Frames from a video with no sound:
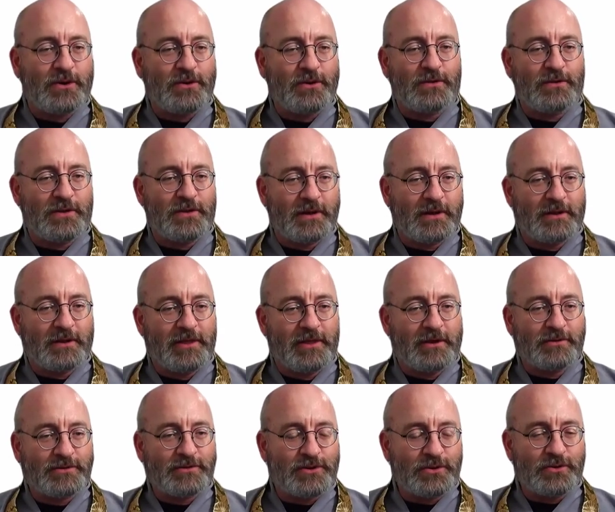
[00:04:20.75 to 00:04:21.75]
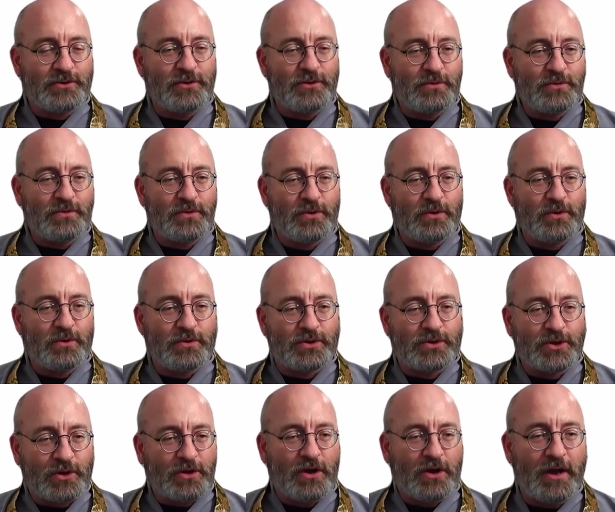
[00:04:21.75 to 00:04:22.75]

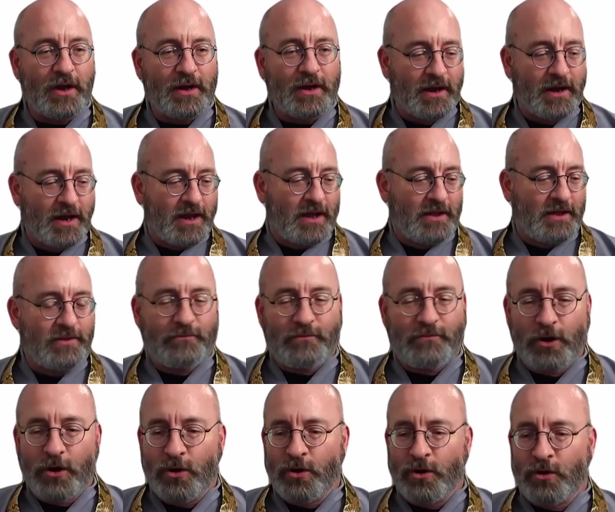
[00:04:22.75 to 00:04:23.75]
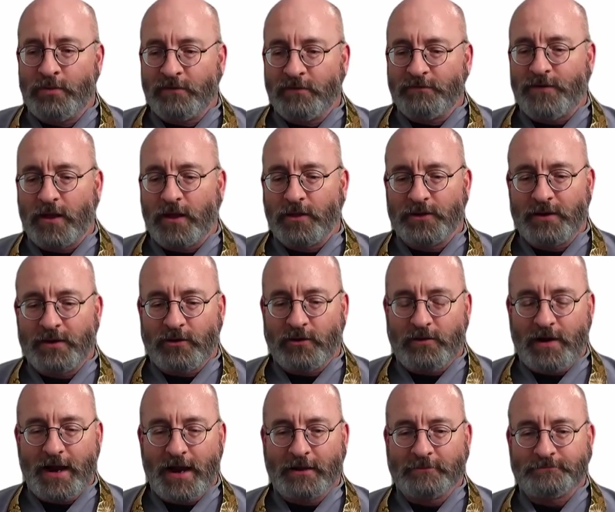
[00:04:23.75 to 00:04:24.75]
took on the robe and followed him
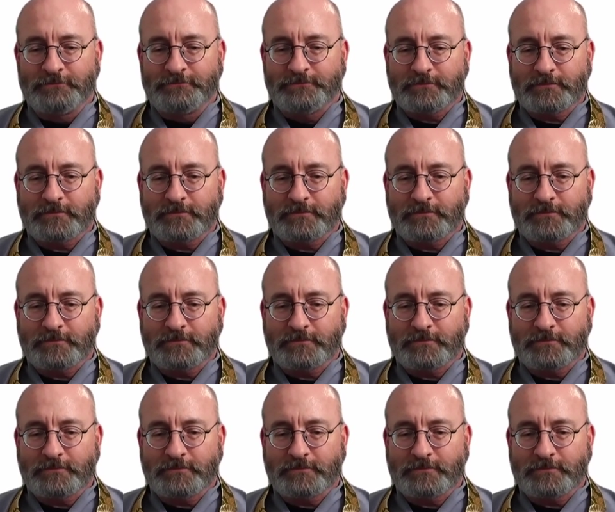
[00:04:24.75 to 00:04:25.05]
around.